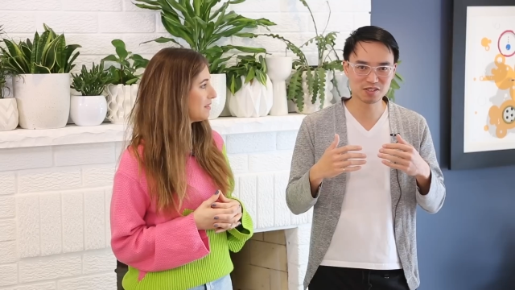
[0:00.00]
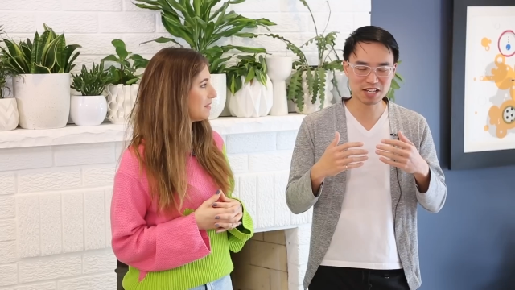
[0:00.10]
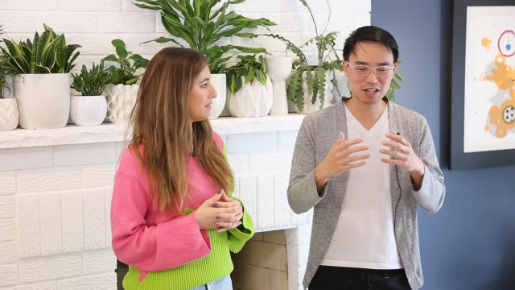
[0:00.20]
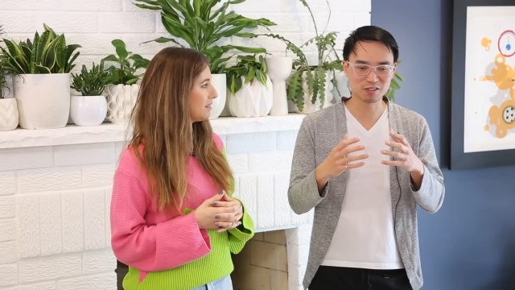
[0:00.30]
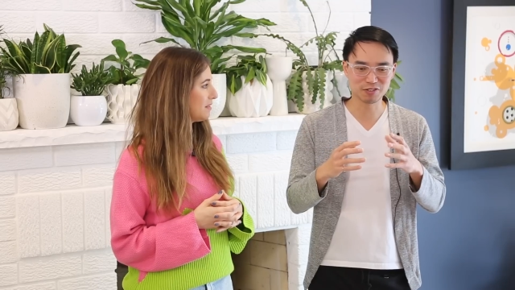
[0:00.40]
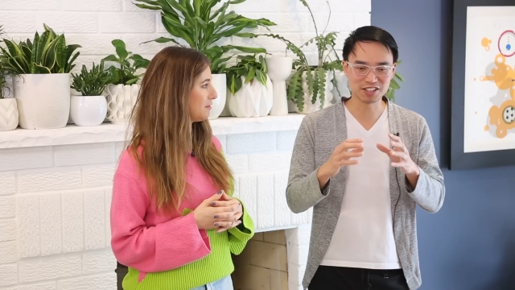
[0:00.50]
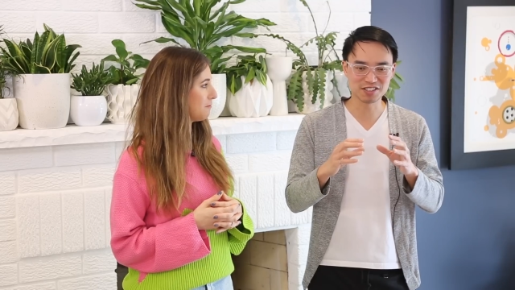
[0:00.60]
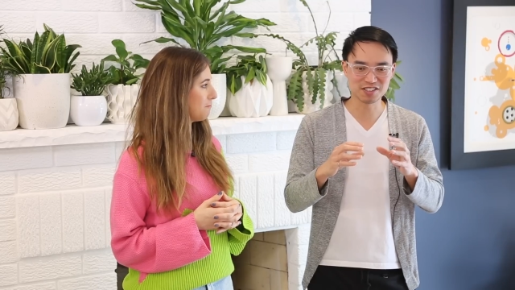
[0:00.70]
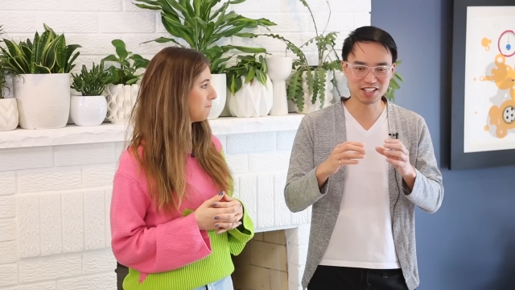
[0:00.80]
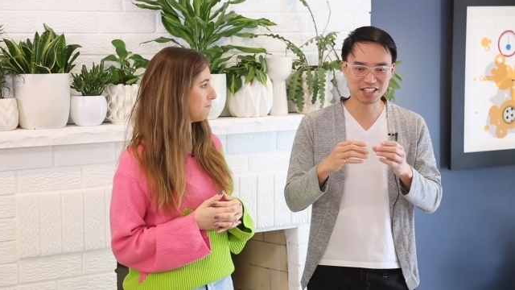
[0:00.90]
Speaker 1: sacrifice
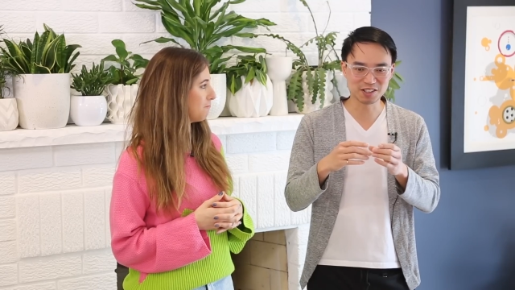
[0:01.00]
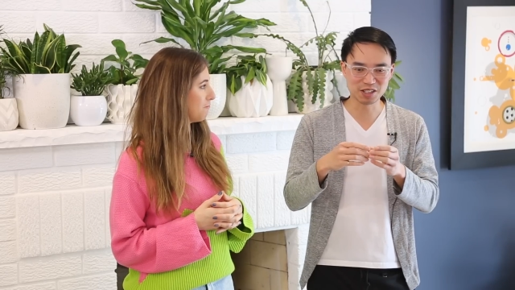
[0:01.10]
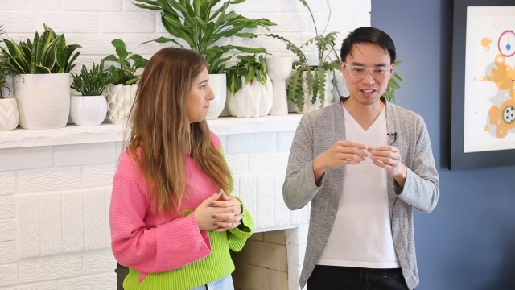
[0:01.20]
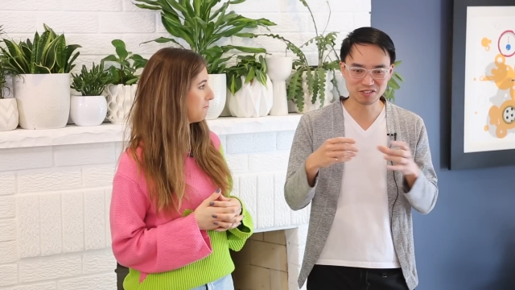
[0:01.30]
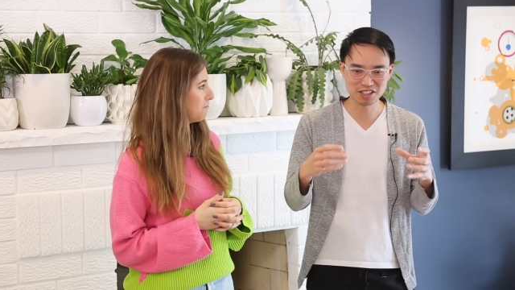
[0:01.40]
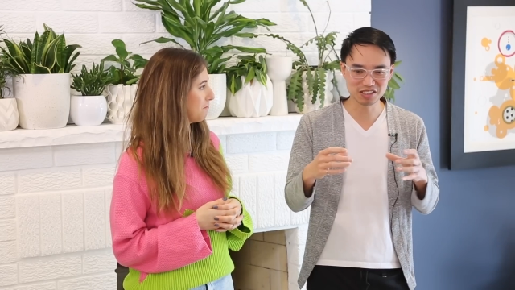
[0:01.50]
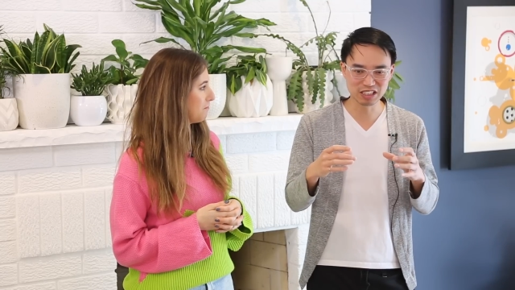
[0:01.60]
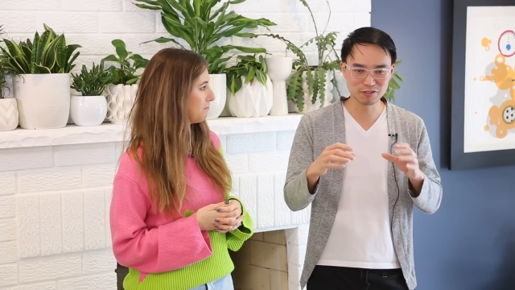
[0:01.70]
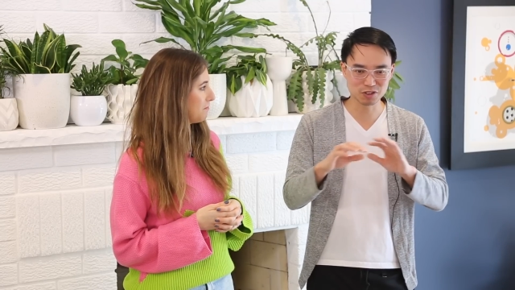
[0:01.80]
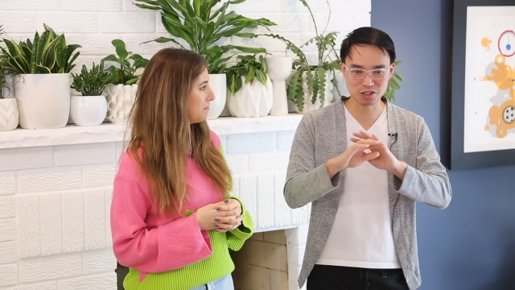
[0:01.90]
and say, okay, if this
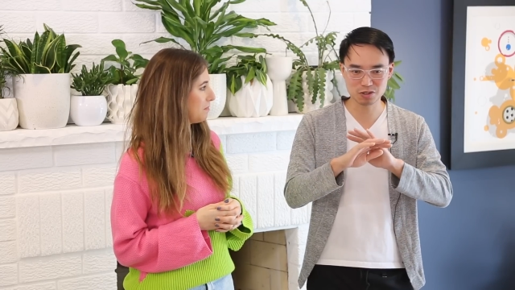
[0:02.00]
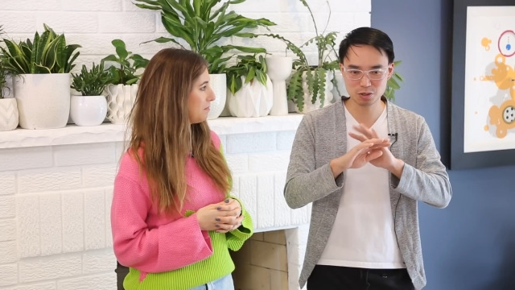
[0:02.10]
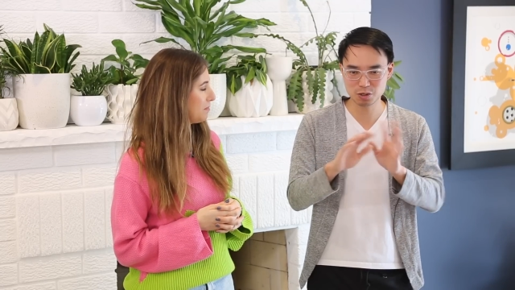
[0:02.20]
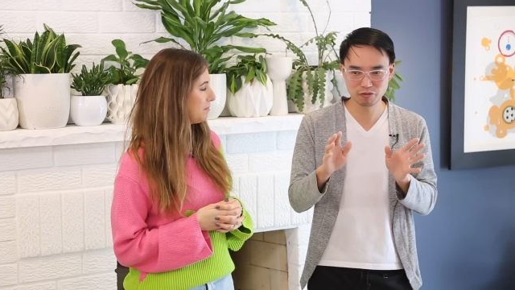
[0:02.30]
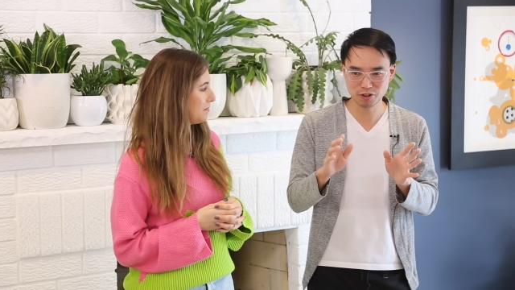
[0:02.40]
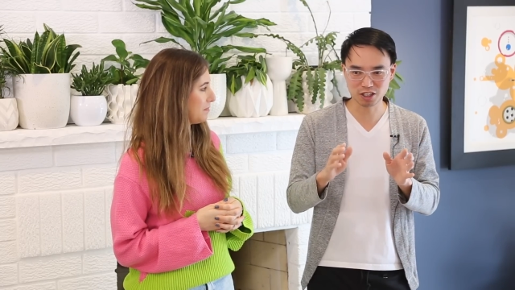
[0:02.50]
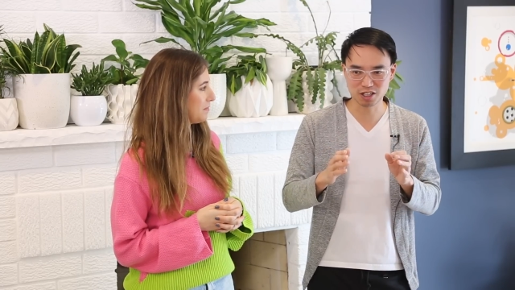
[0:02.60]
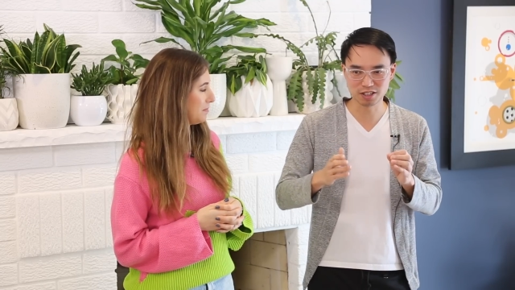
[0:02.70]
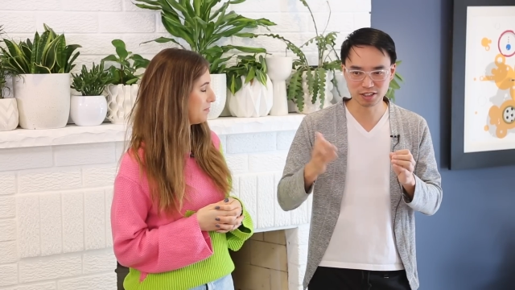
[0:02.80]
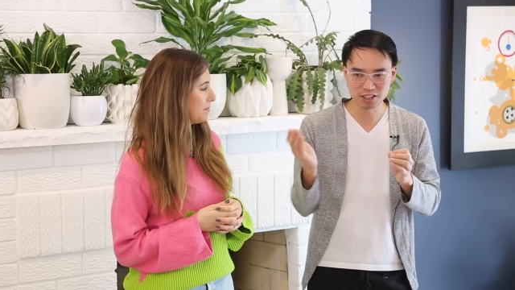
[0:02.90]
leaf is just too far
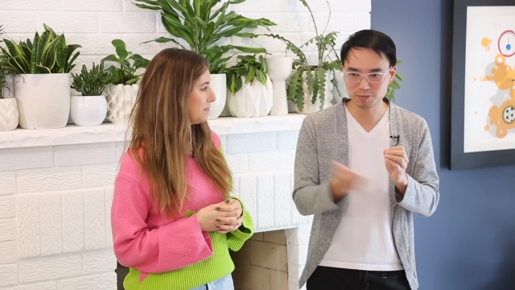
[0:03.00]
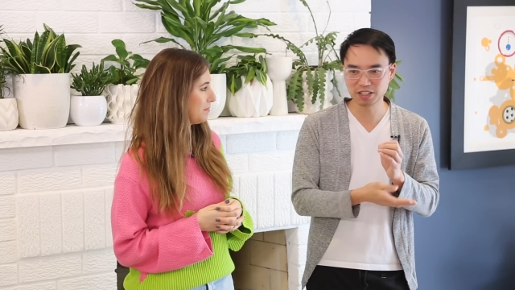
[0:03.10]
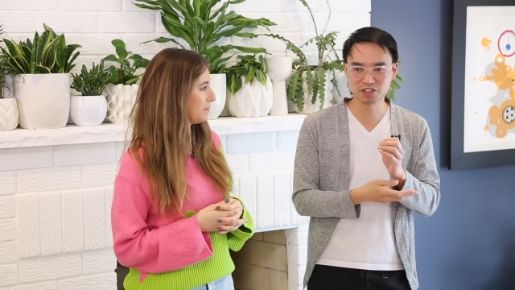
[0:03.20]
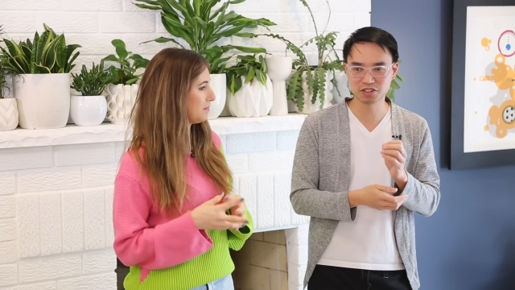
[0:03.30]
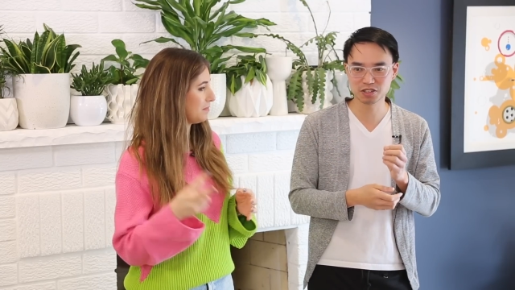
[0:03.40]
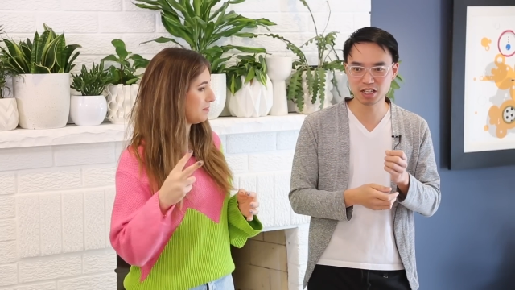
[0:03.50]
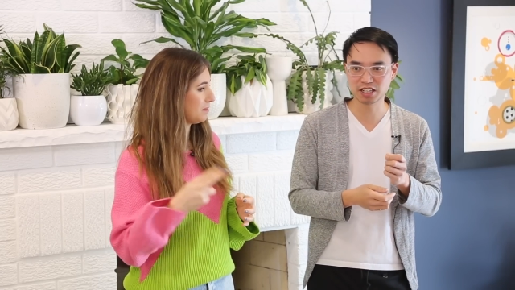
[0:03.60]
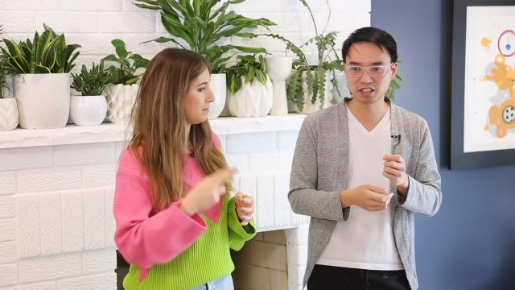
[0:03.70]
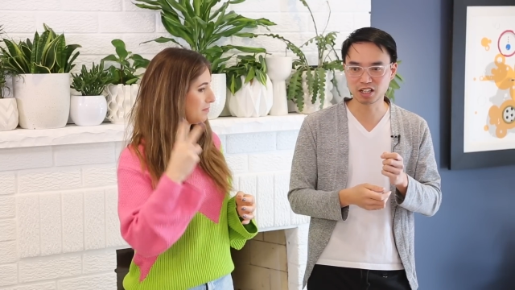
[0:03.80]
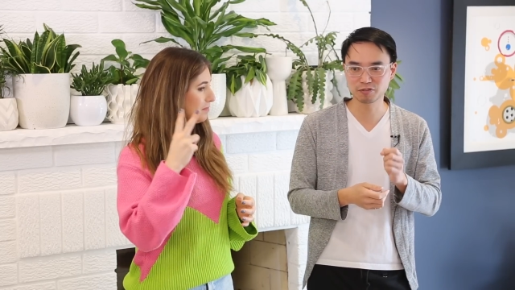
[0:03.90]
gone, it's better to just
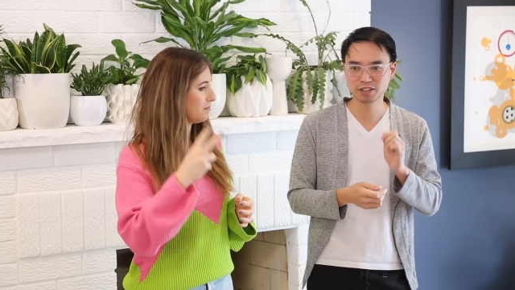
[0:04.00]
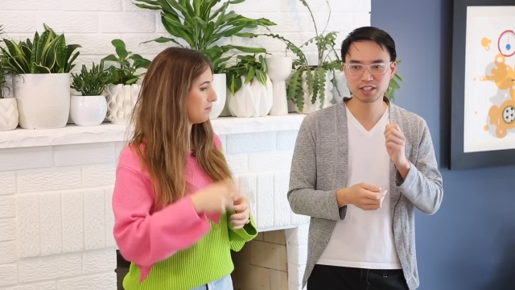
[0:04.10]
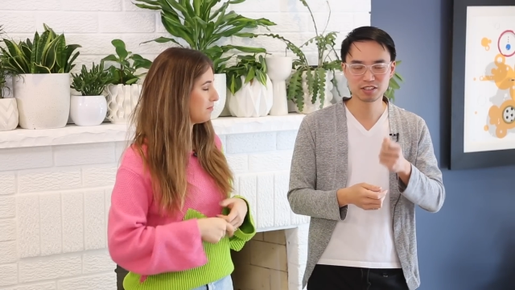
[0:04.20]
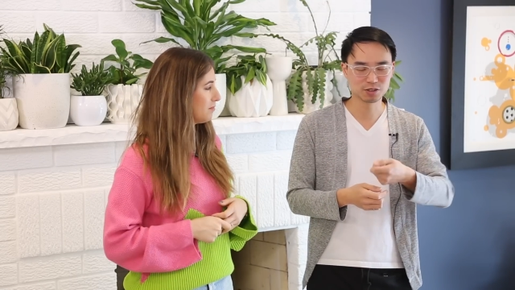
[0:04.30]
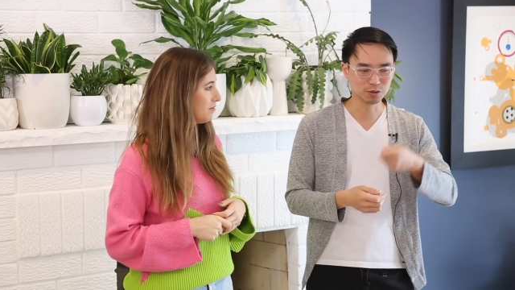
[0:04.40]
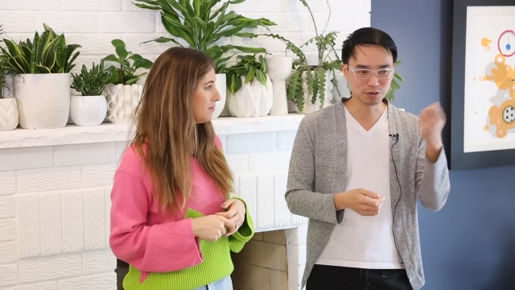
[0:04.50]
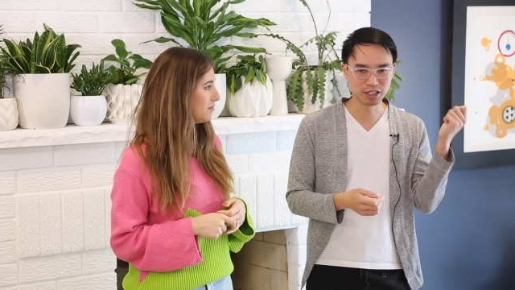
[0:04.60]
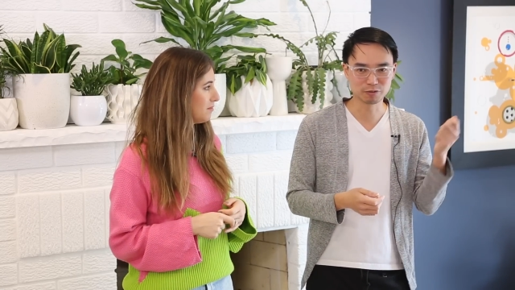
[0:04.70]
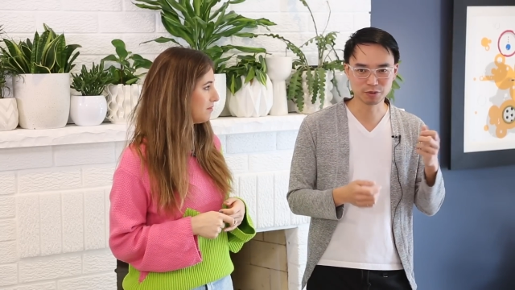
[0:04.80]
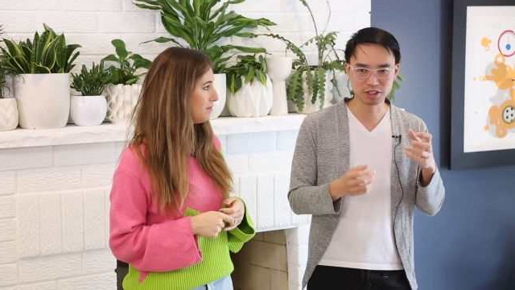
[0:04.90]
cut it off to
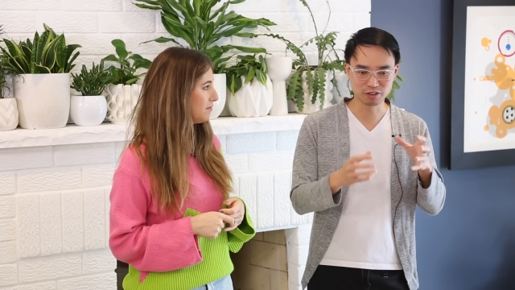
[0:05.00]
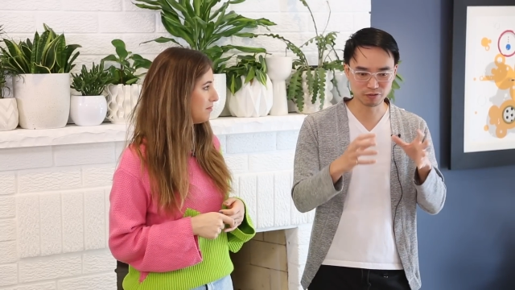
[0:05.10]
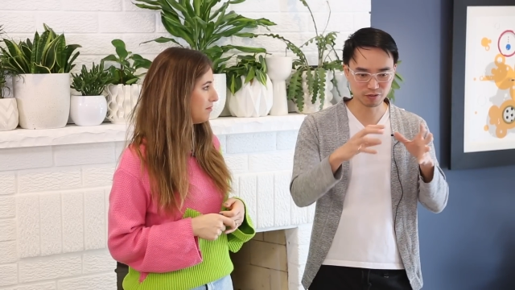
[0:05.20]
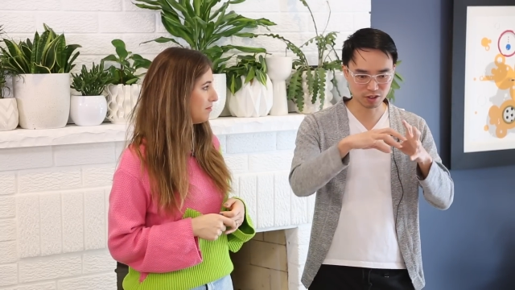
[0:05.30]
get rid of,